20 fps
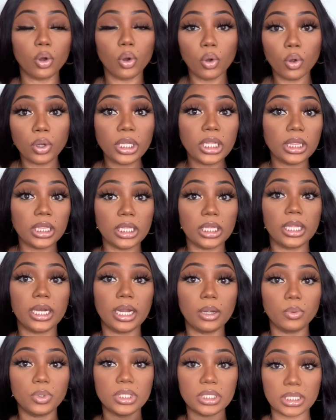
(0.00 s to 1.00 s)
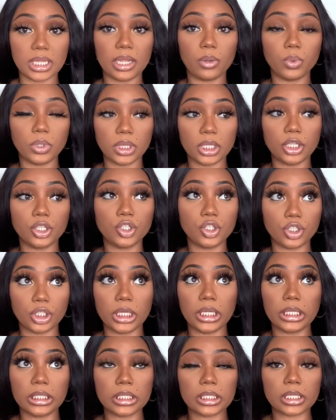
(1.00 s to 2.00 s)
The only thing that I would say with these
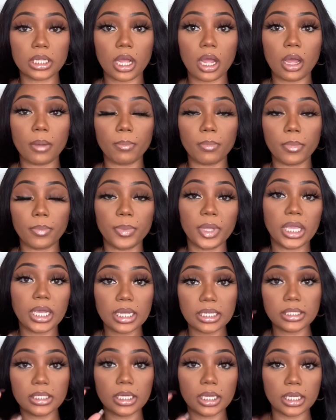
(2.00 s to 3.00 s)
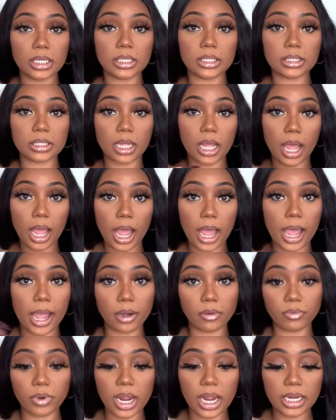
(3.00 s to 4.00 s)
jeans, um, because it is a
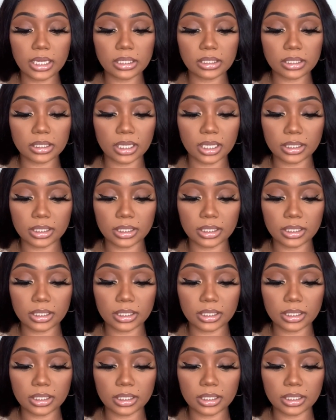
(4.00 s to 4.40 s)
high rise,